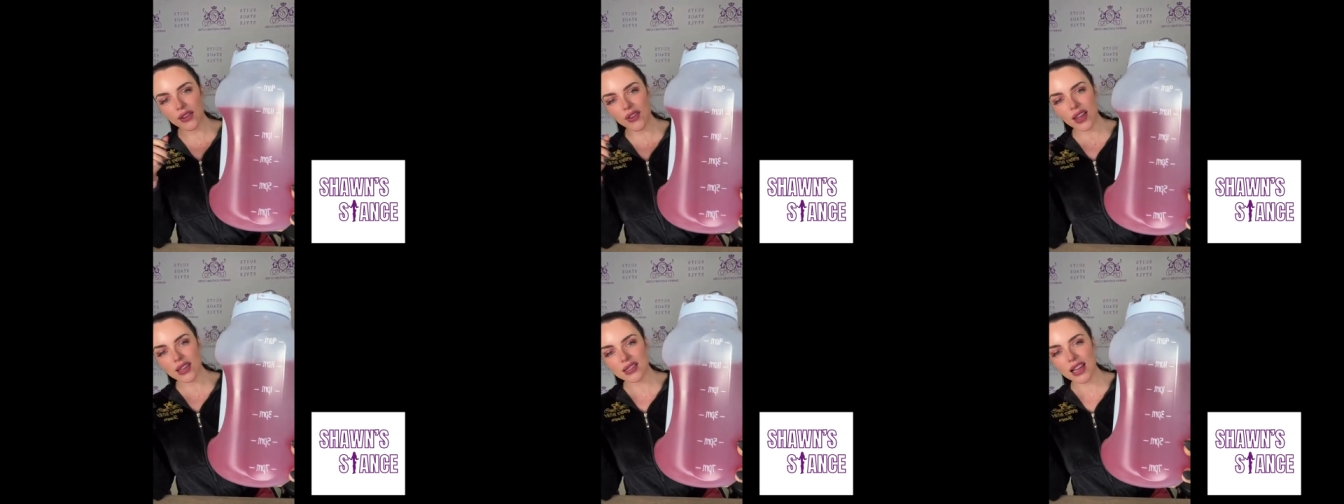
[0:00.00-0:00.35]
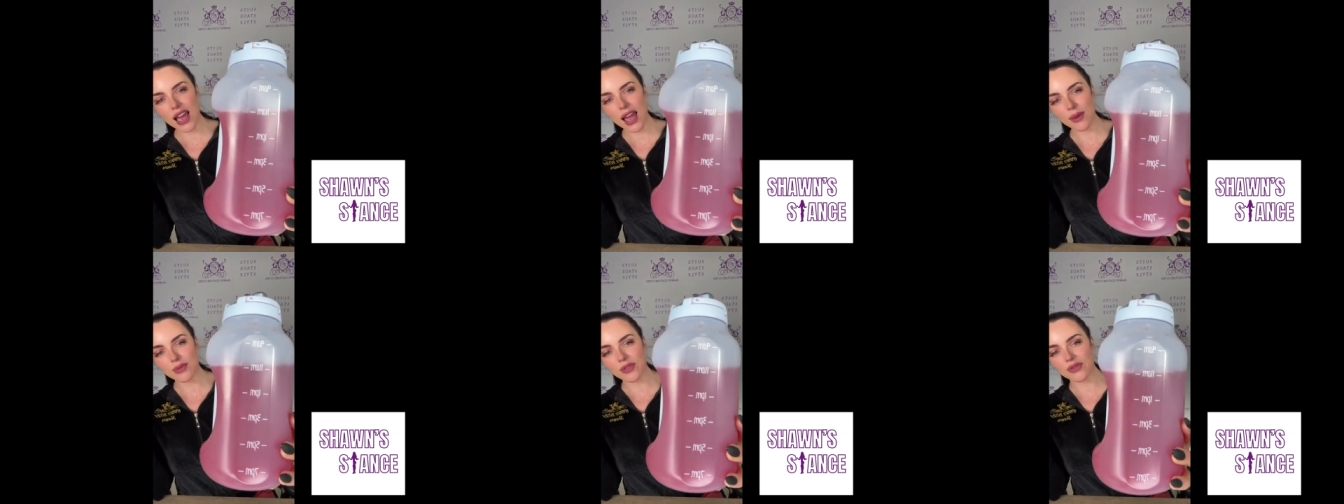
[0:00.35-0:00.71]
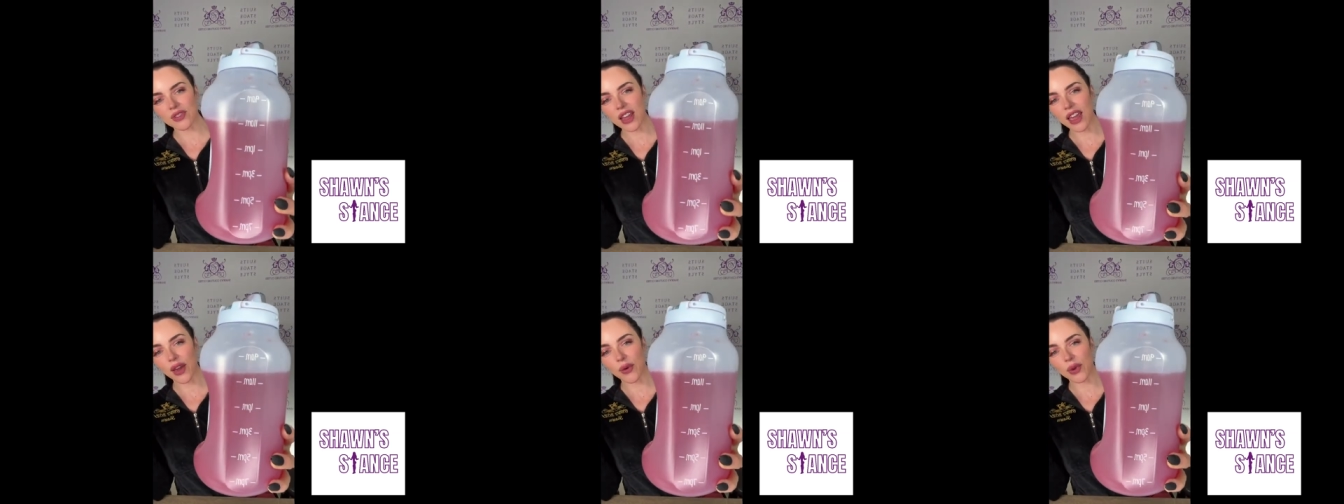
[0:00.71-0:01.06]
Even has times
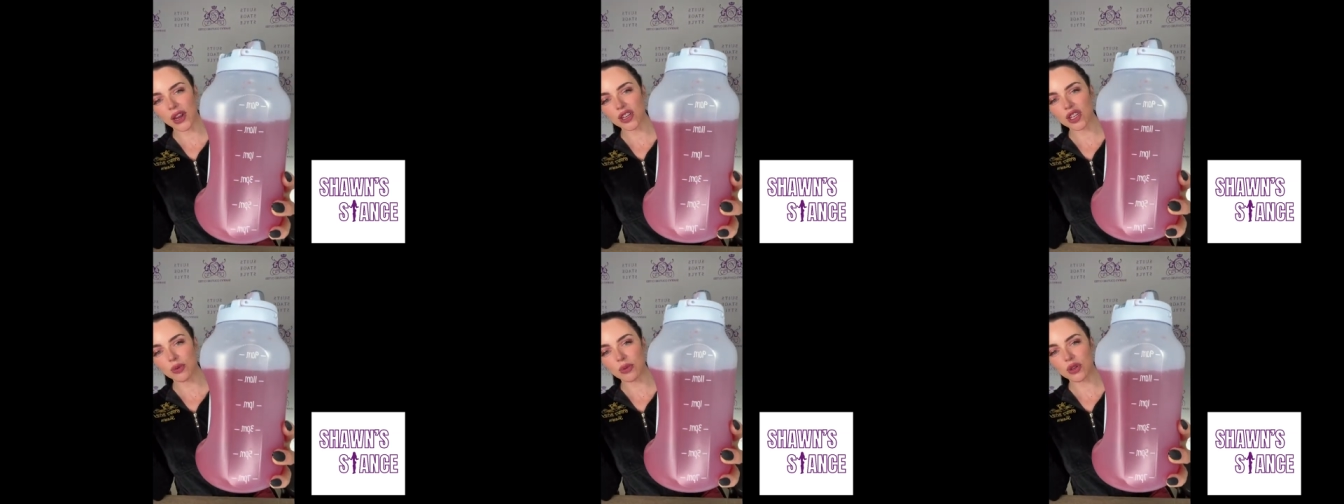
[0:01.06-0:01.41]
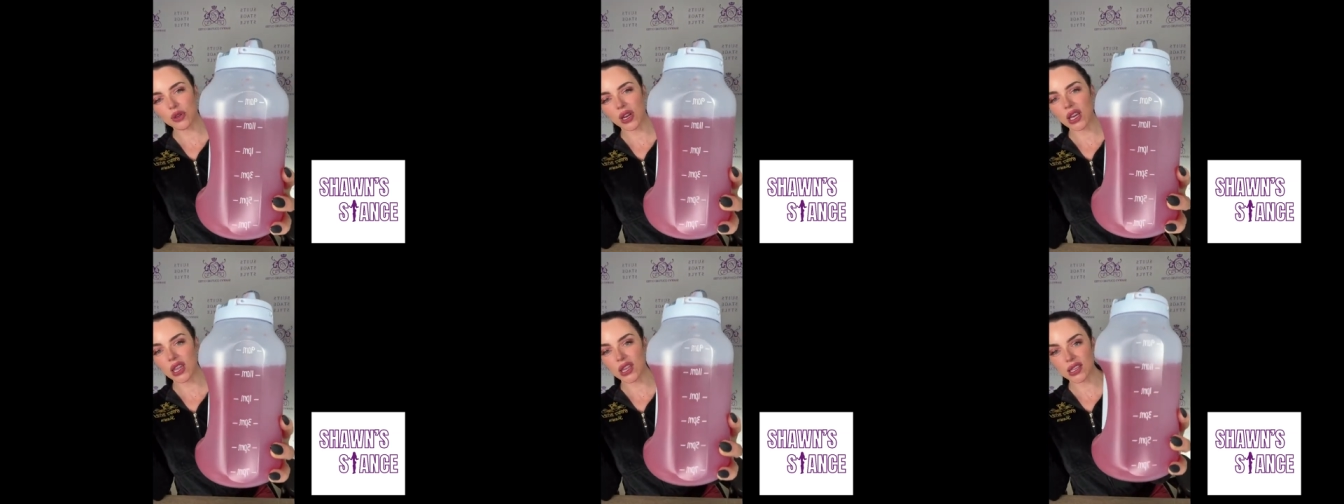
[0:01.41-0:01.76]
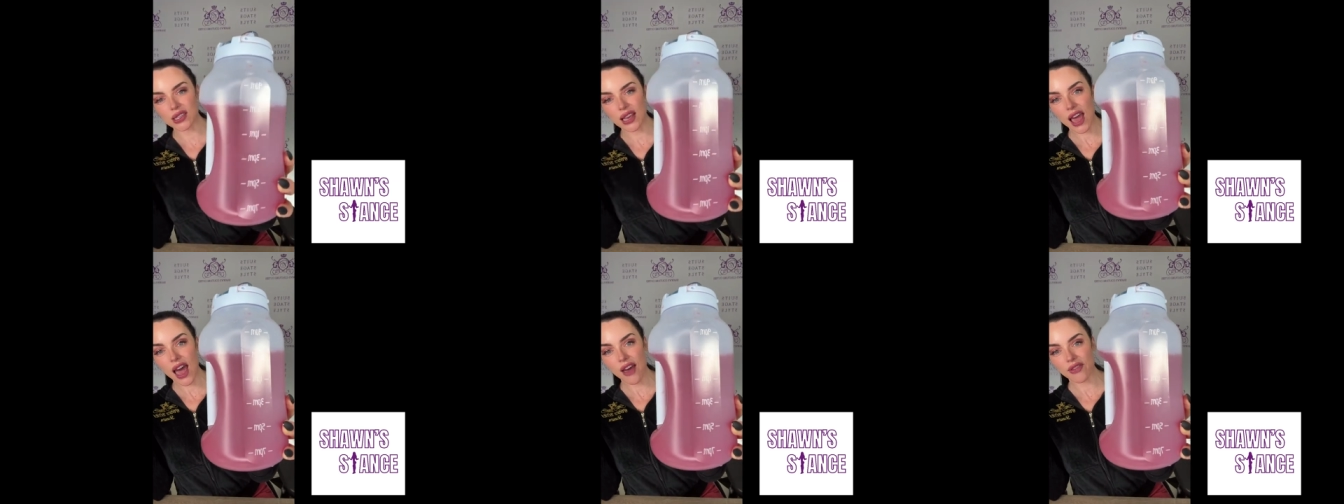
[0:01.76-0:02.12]
of day when I should be drinking.
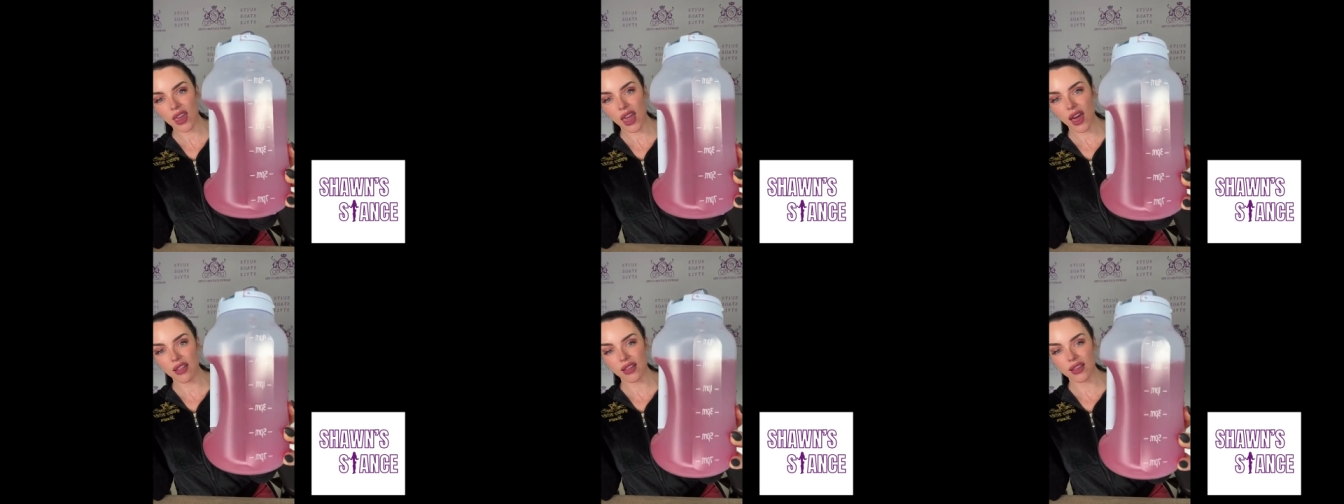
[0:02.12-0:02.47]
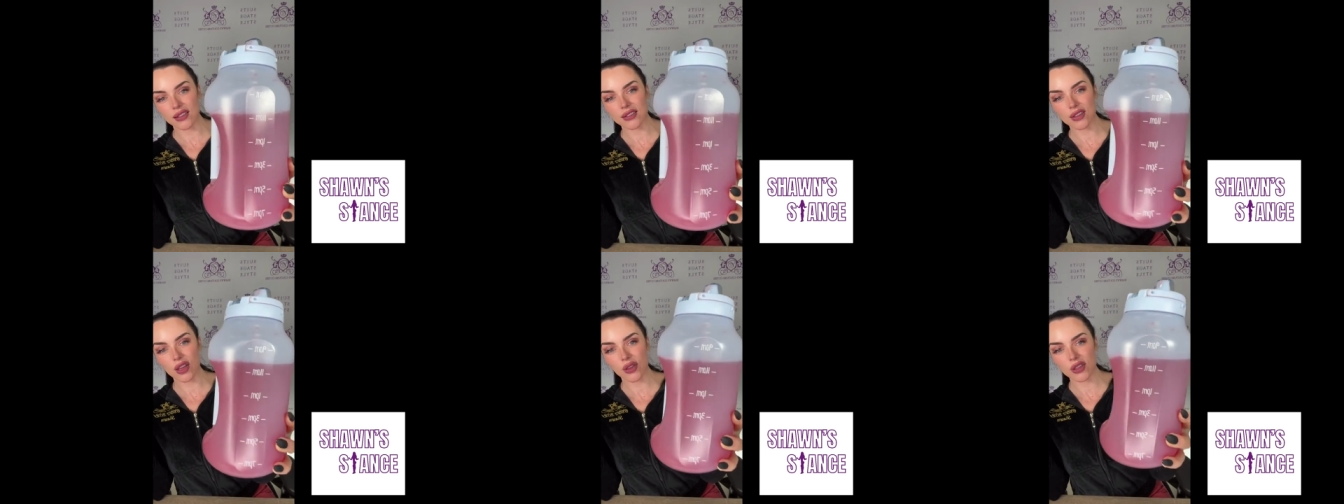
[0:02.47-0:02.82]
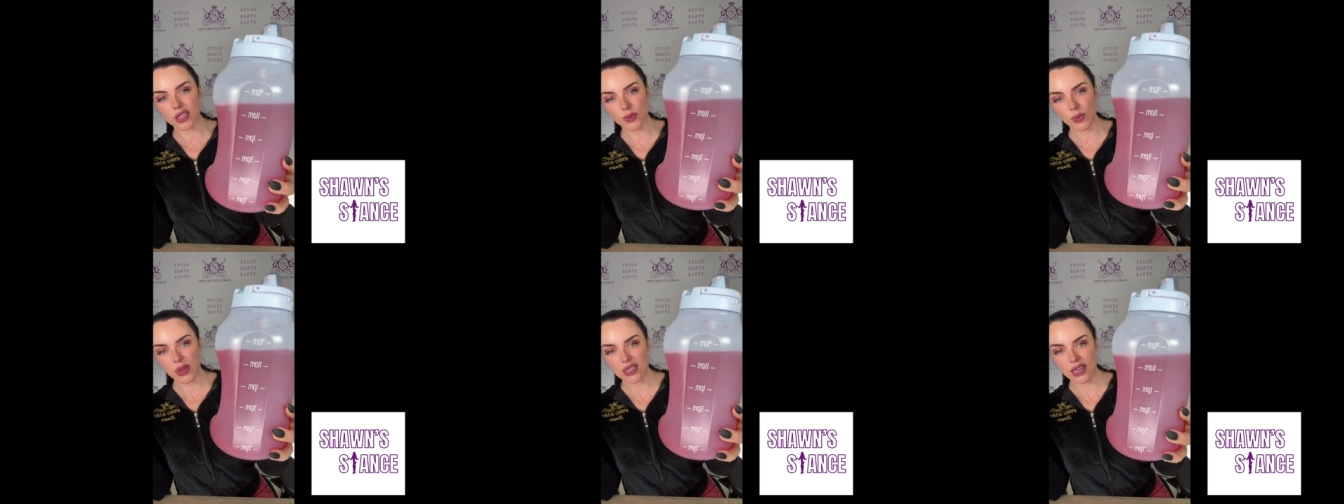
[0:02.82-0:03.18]
This is a half gallon, so
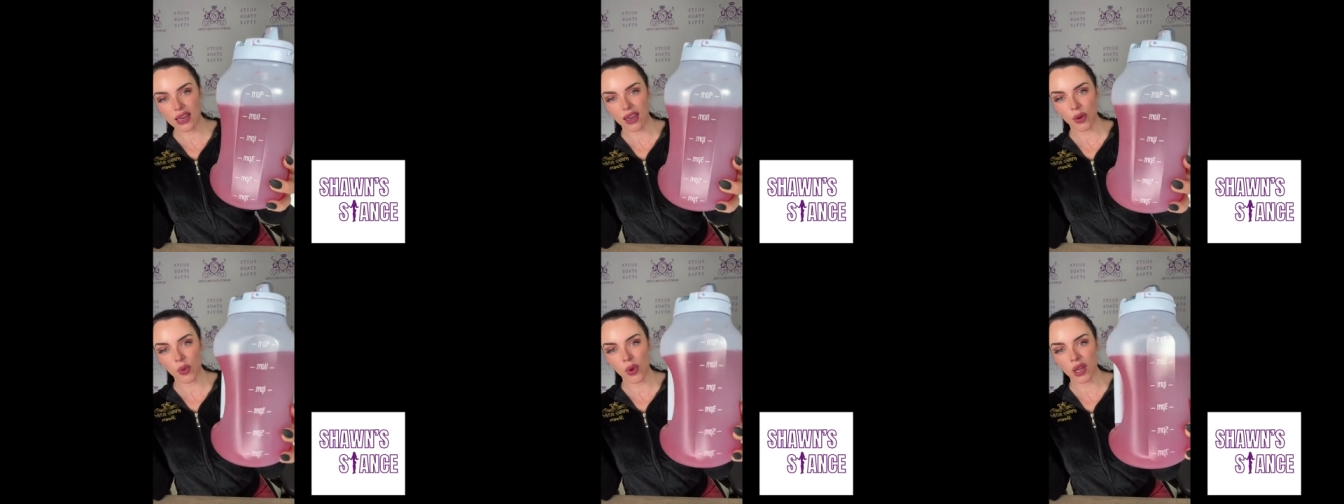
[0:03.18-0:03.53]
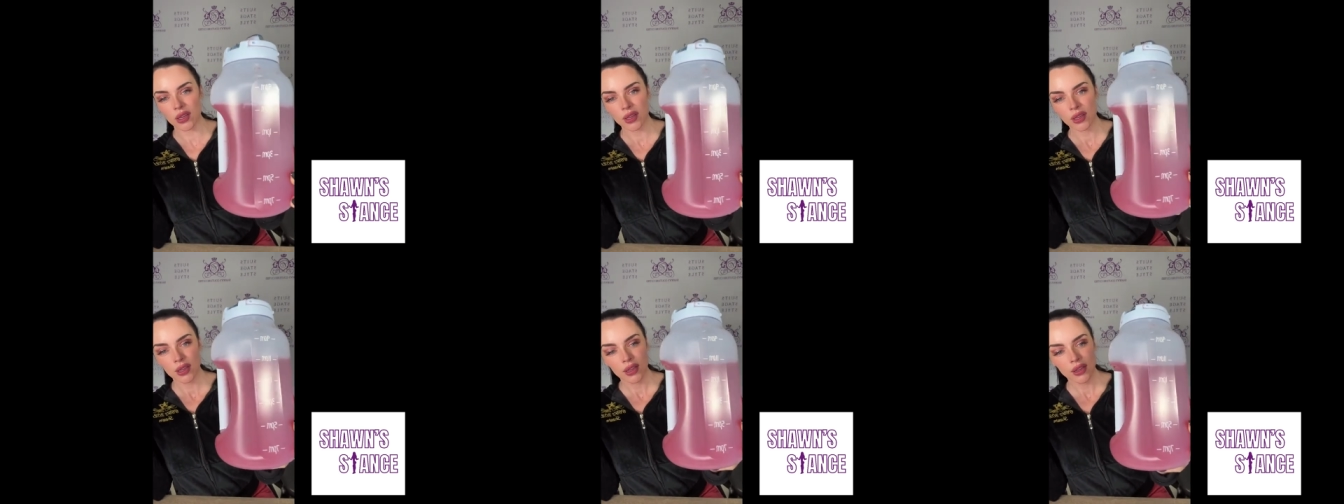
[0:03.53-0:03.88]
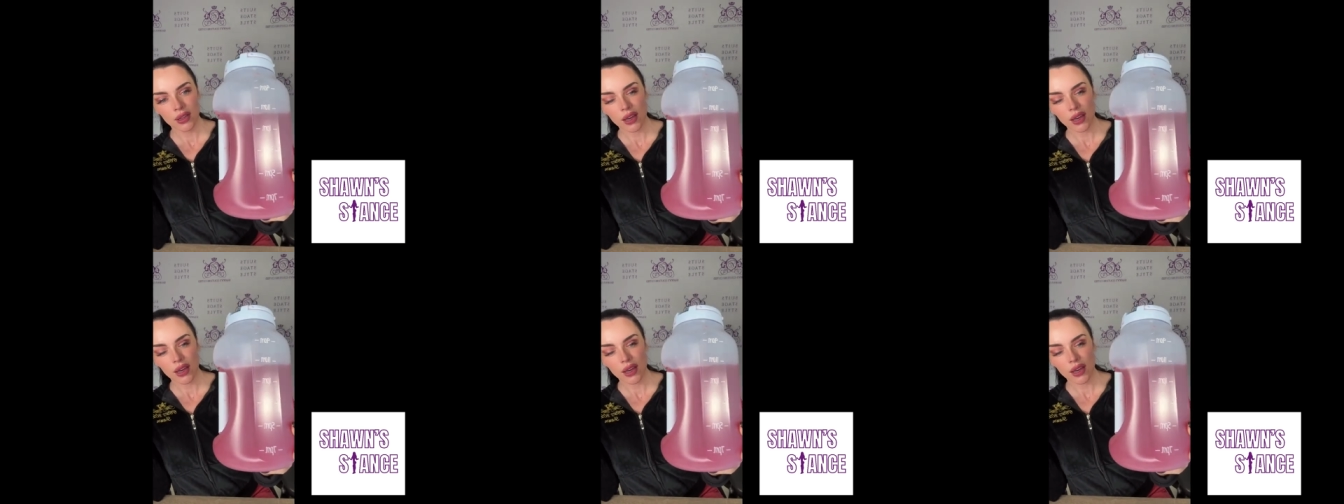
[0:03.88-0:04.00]
this is my second one.